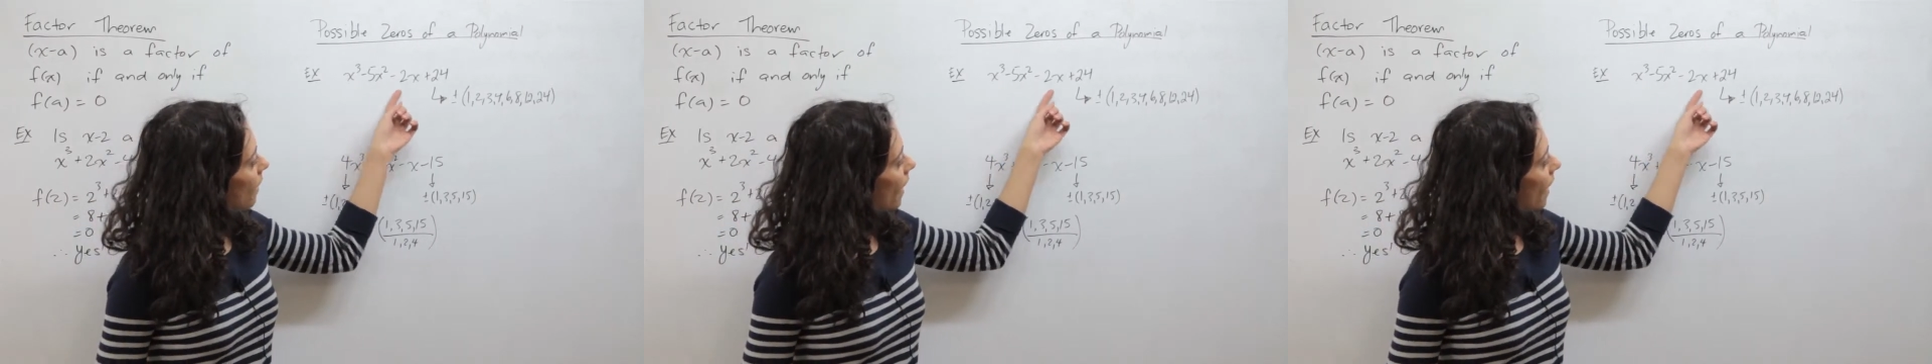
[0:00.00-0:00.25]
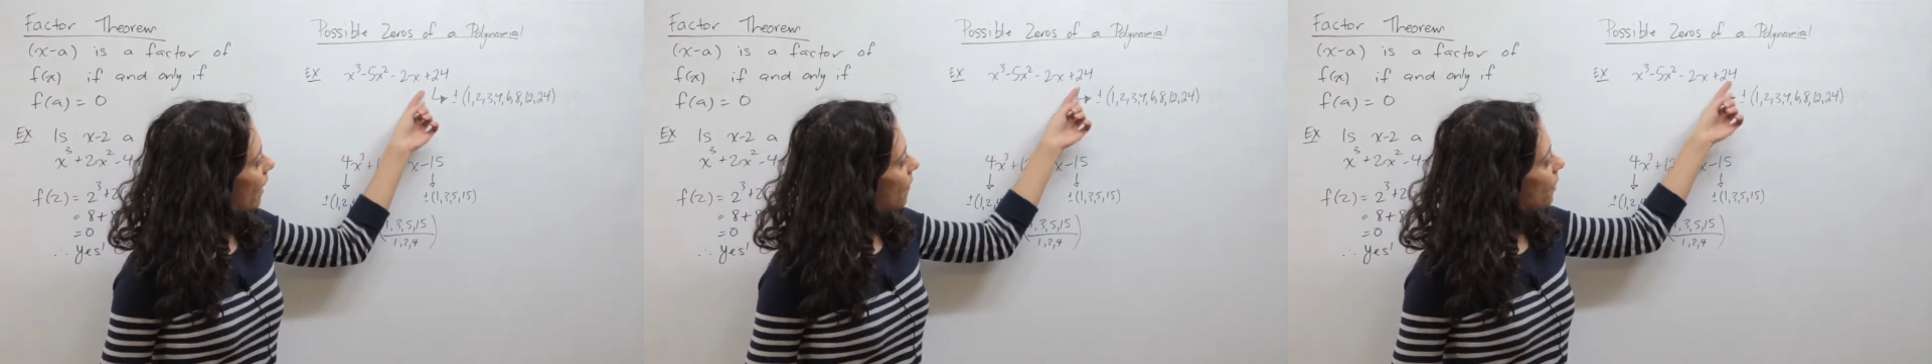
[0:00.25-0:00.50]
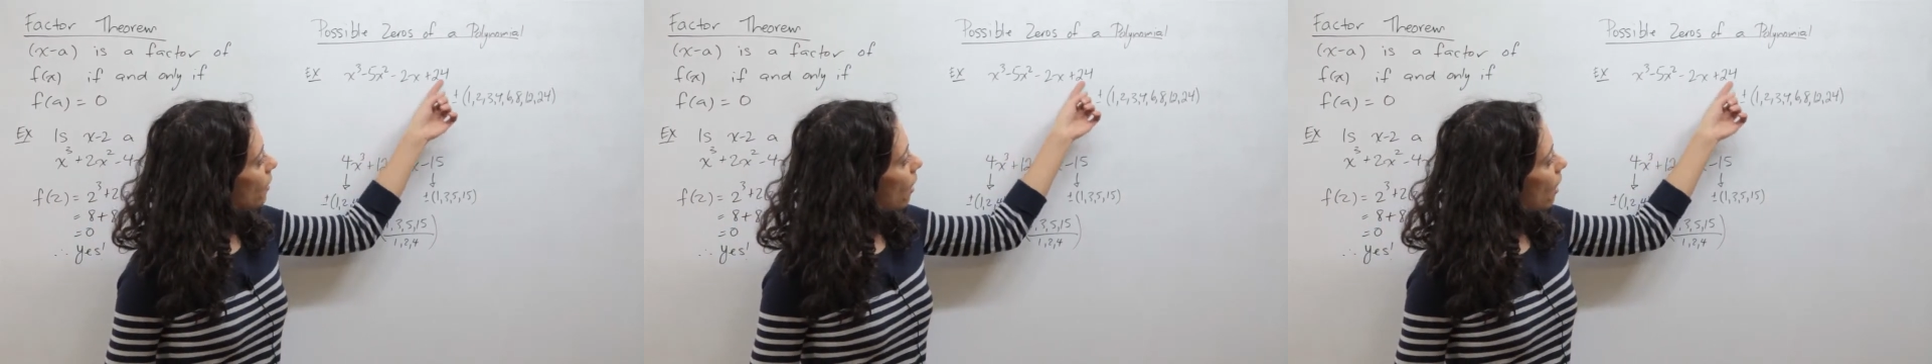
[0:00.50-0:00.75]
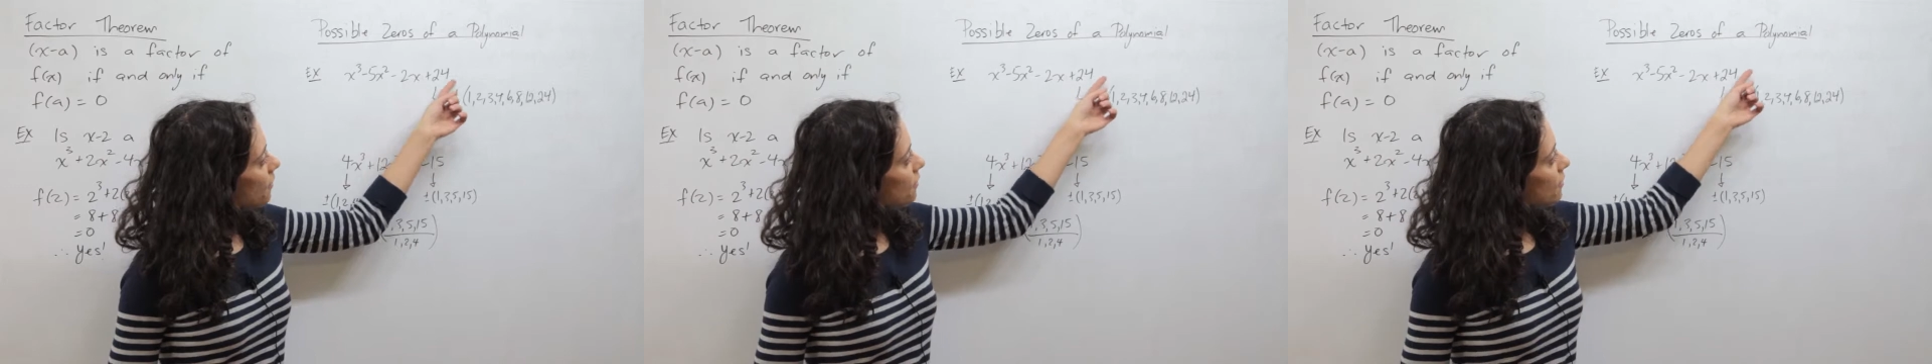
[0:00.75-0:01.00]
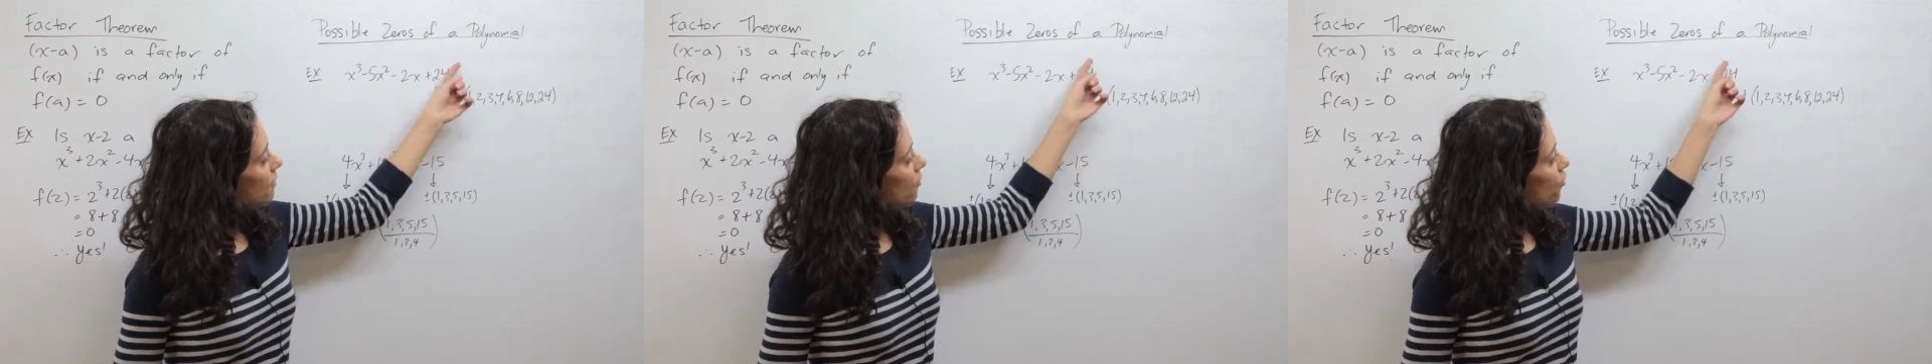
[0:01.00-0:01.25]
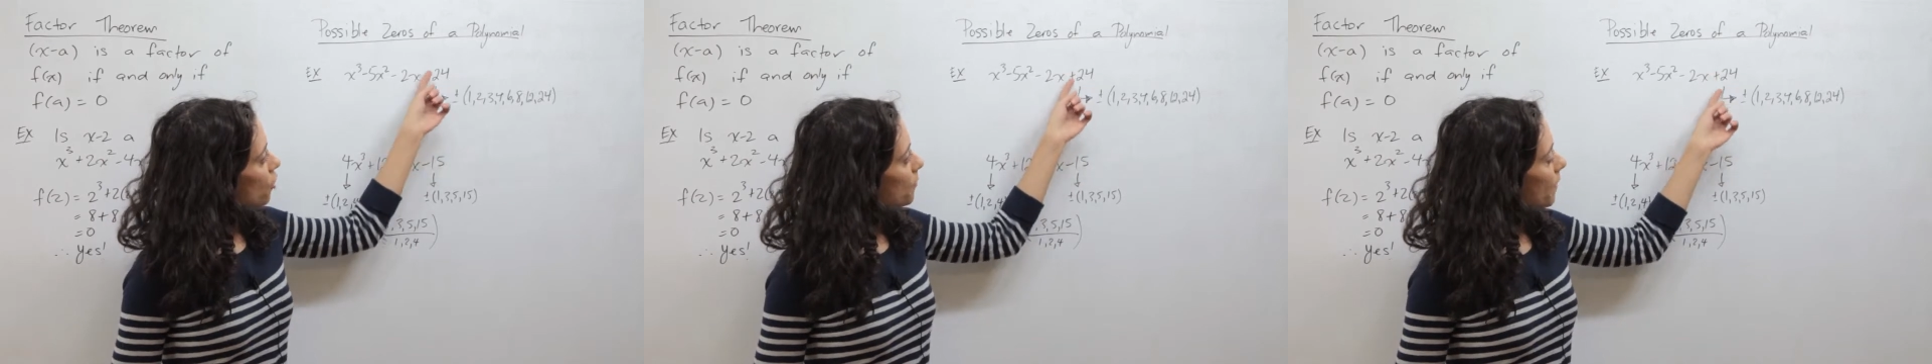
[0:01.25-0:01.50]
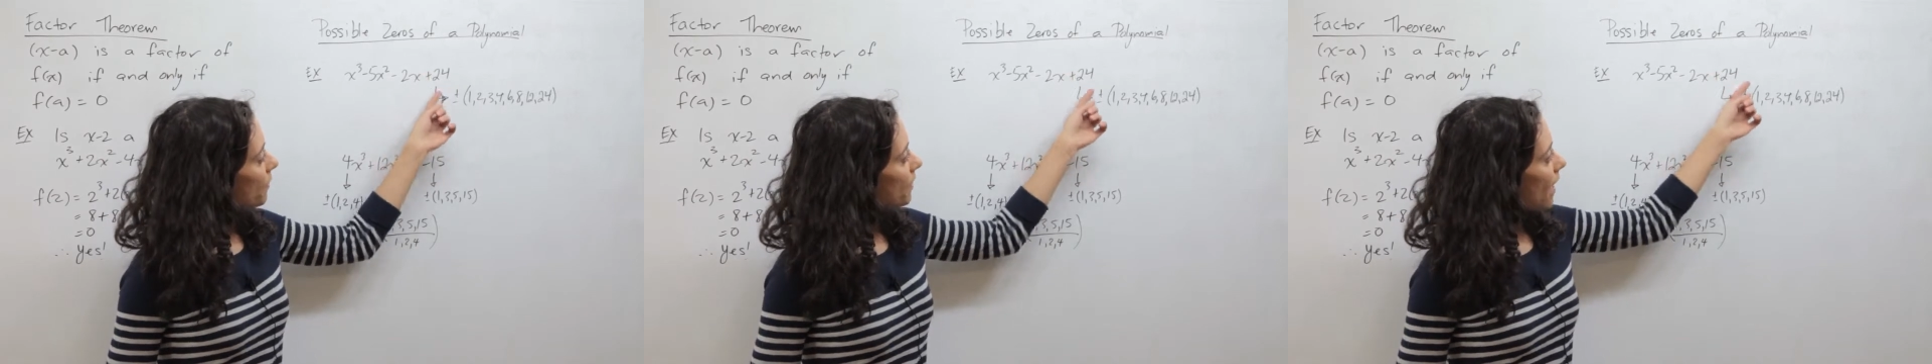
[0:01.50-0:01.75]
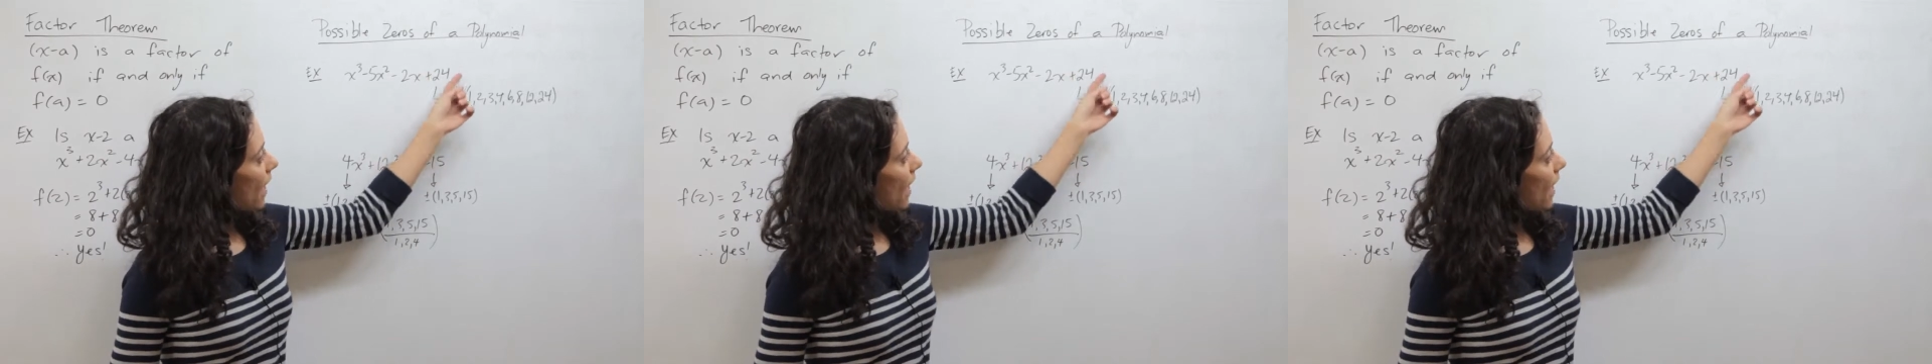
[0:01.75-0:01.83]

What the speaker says: and the constant term at the